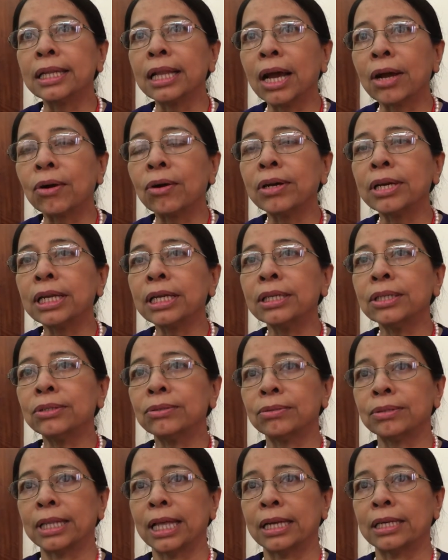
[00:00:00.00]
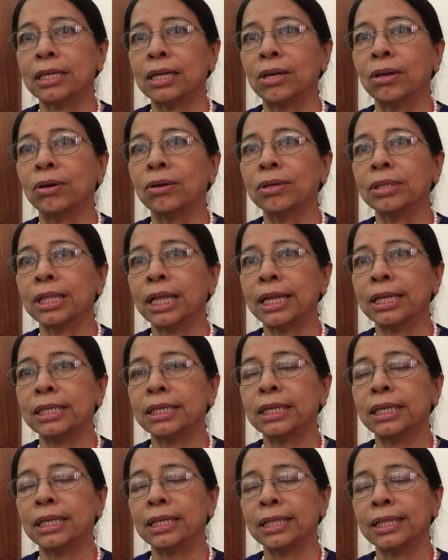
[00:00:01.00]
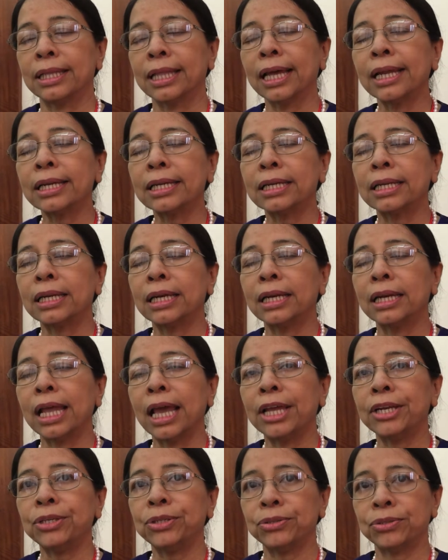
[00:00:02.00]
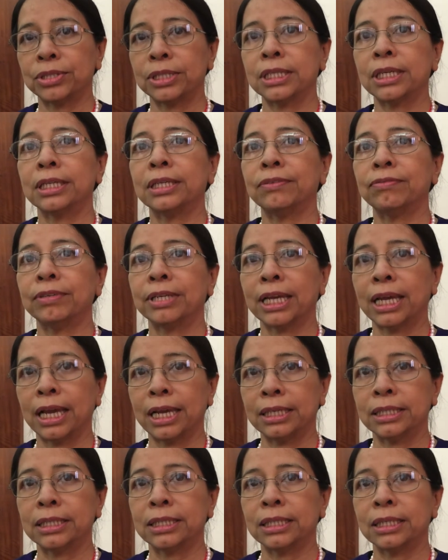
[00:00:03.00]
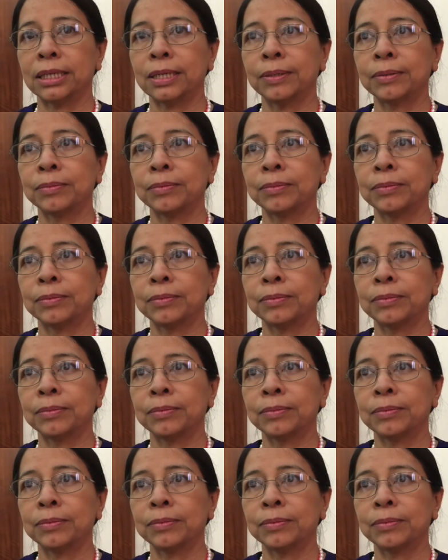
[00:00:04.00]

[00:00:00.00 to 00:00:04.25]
According to that law, that in that land use certificate,